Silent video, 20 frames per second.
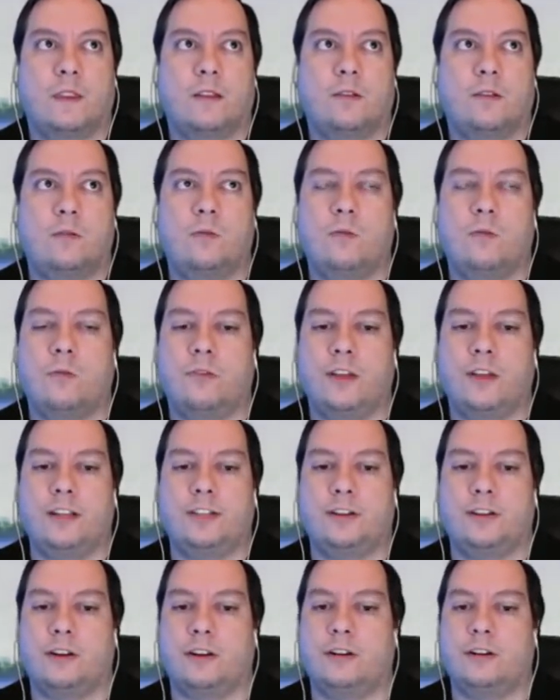cool
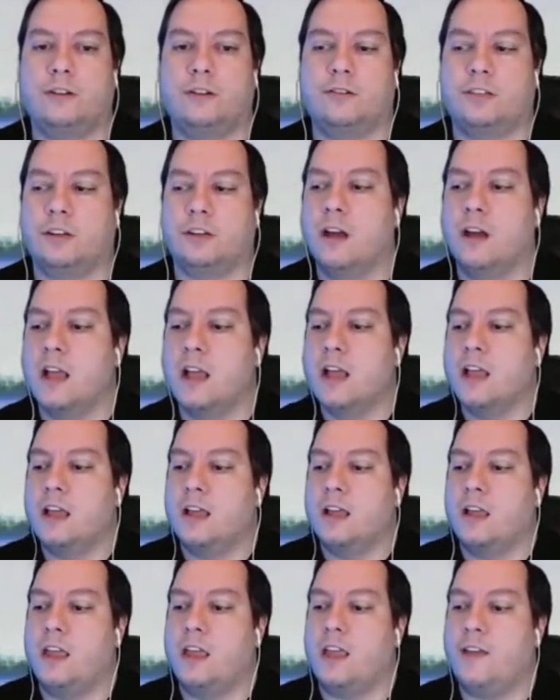things you can do. So
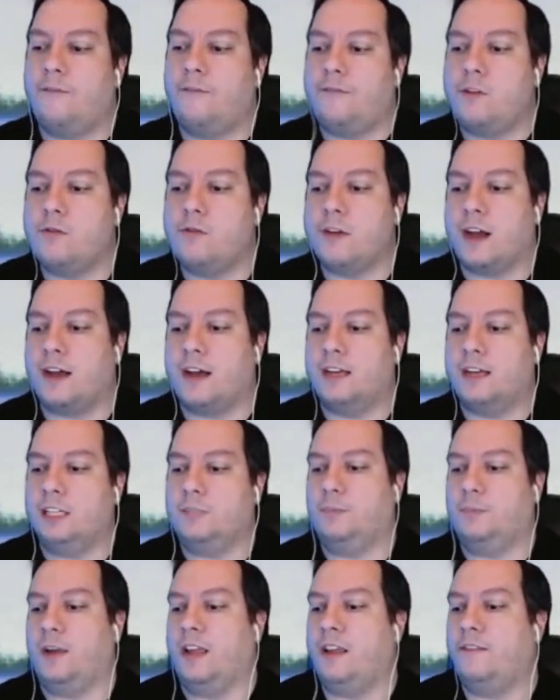if you guys
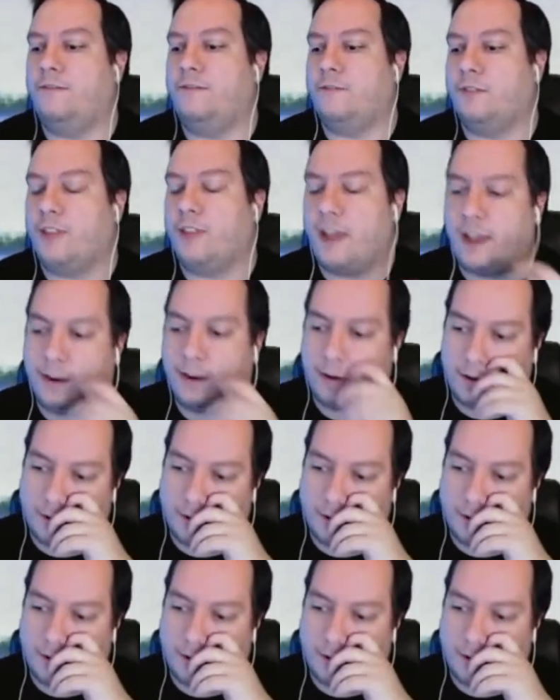pay for that